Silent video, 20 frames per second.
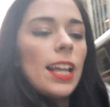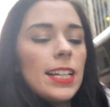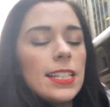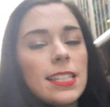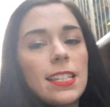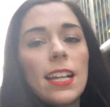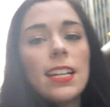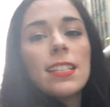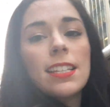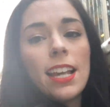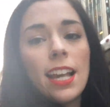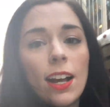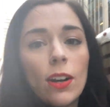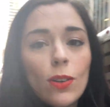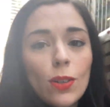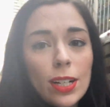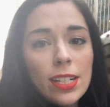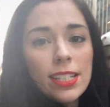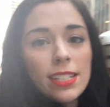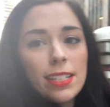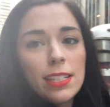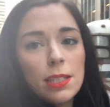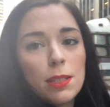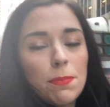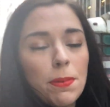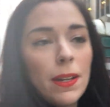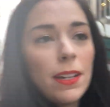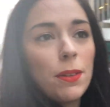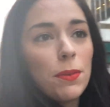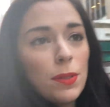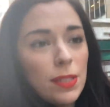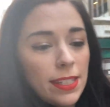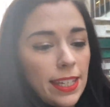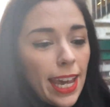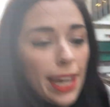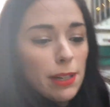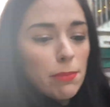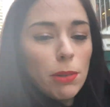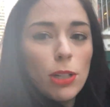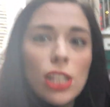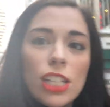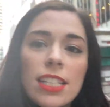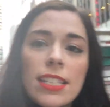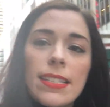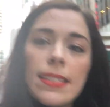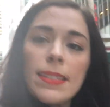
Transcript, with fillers: It says horses, but it was camels.